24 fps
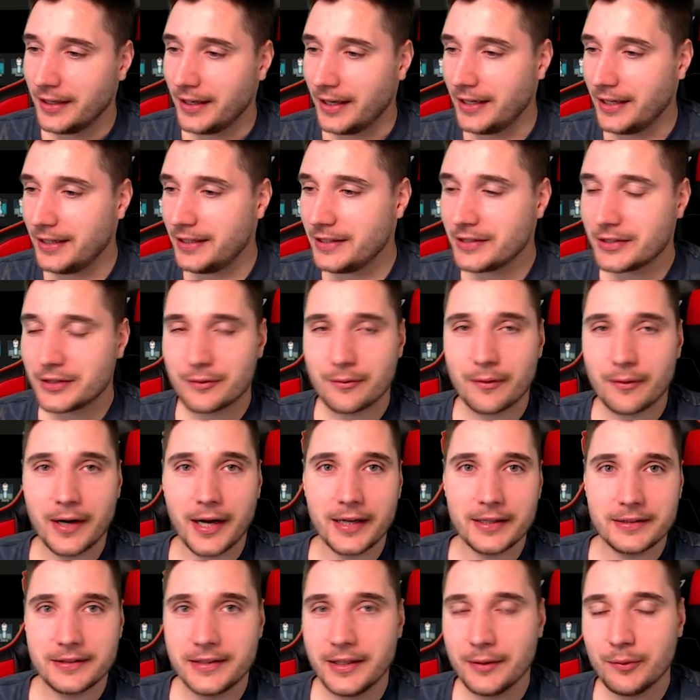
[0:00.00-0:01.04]
It is
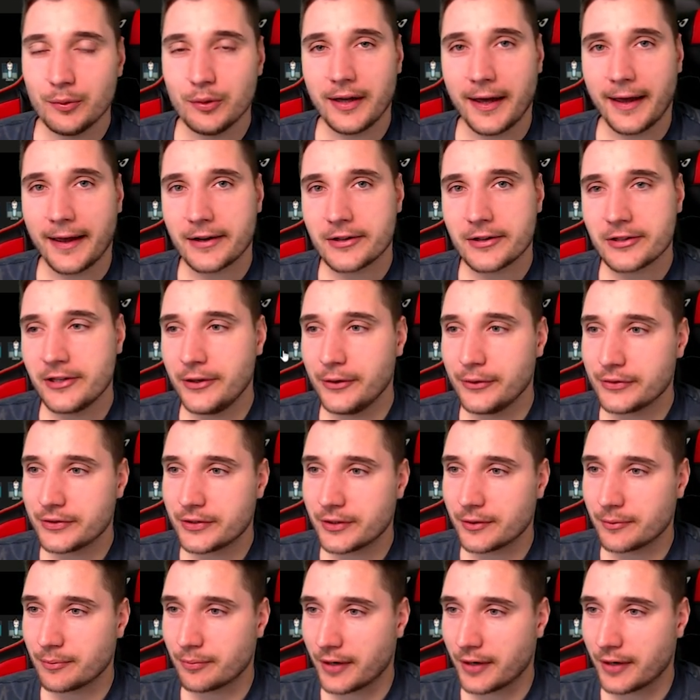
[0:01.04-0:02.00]
great. They will actually use their